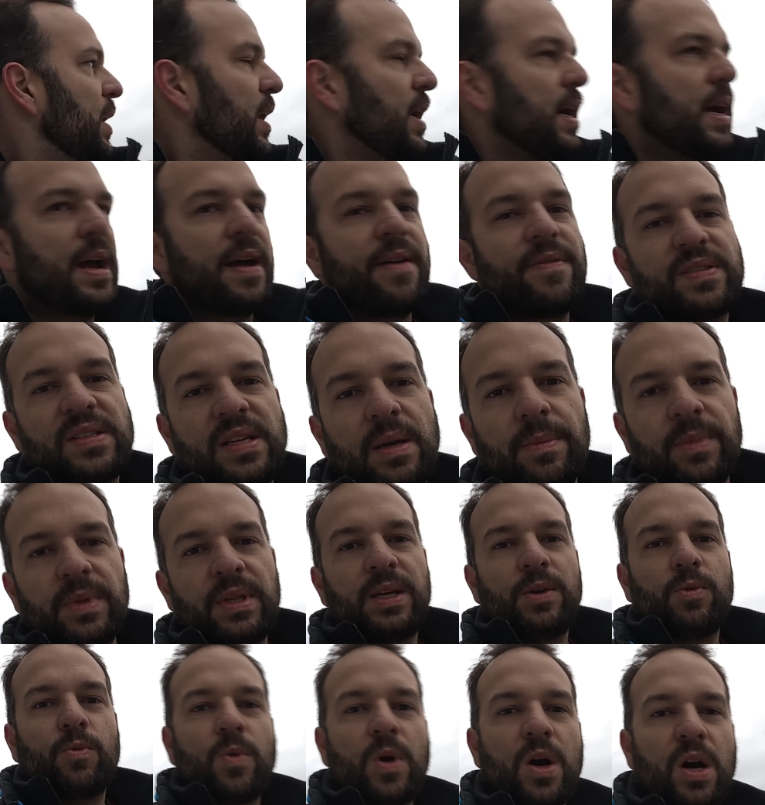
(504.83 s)
have
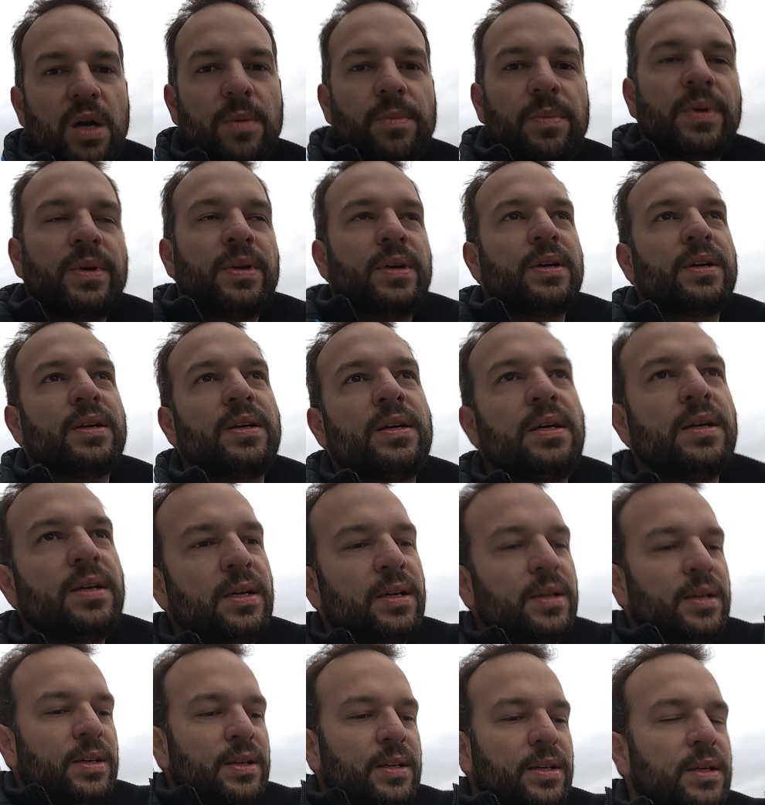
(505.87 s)
something warm.
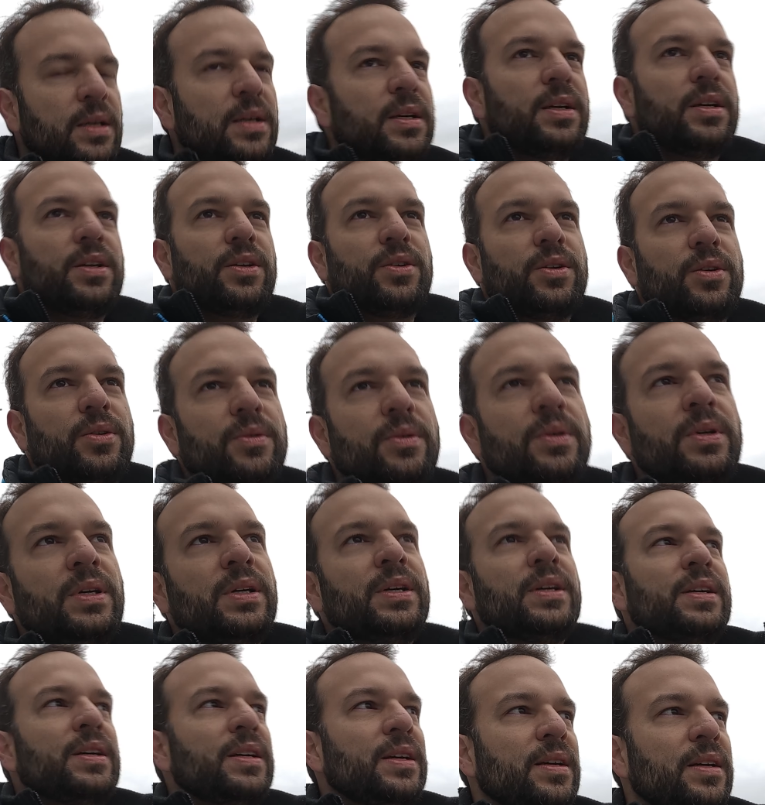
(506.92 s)
You know,
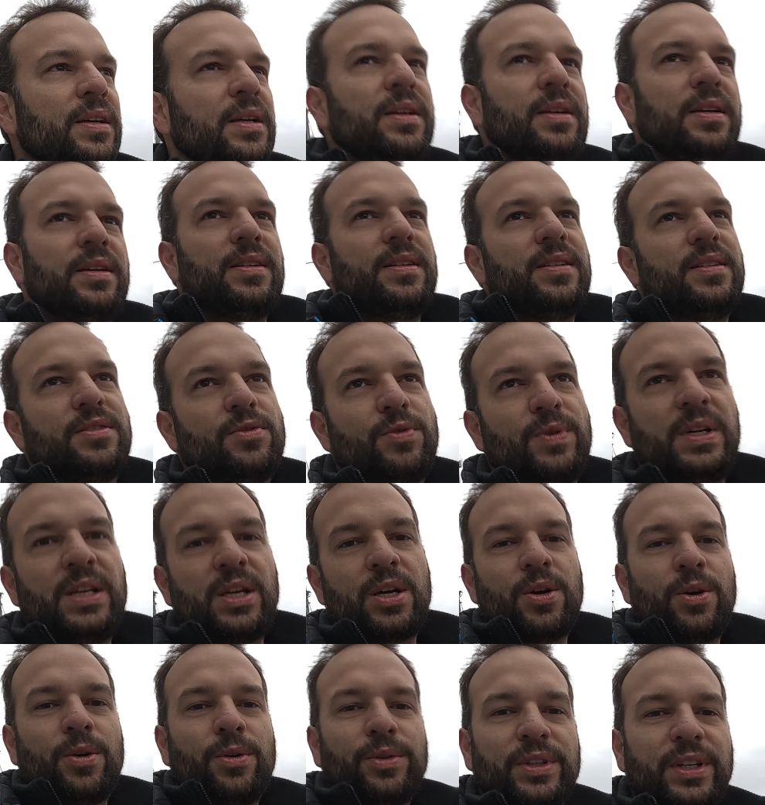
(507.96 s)
it's really
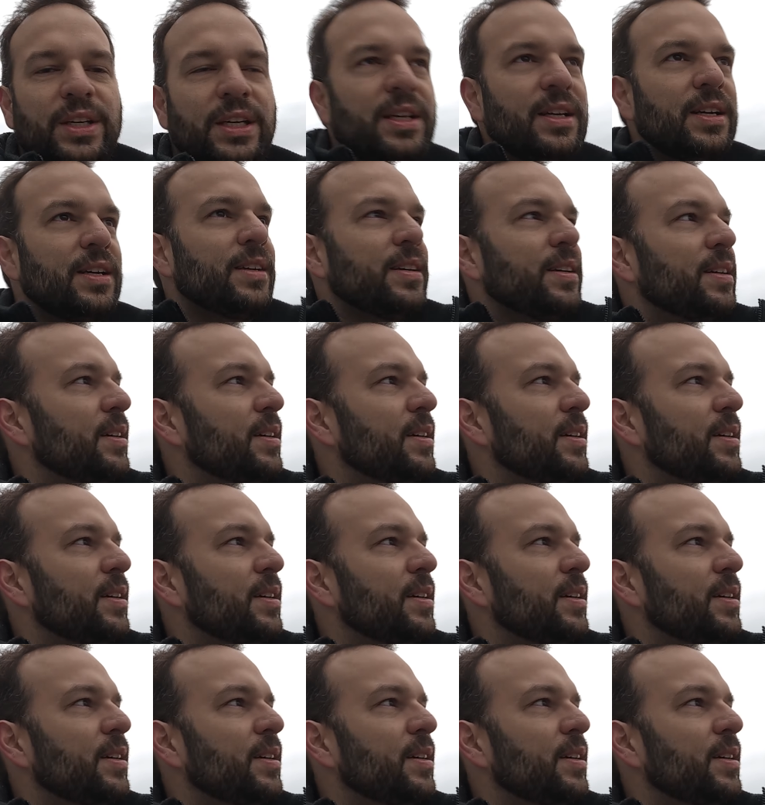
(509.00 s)
cold here.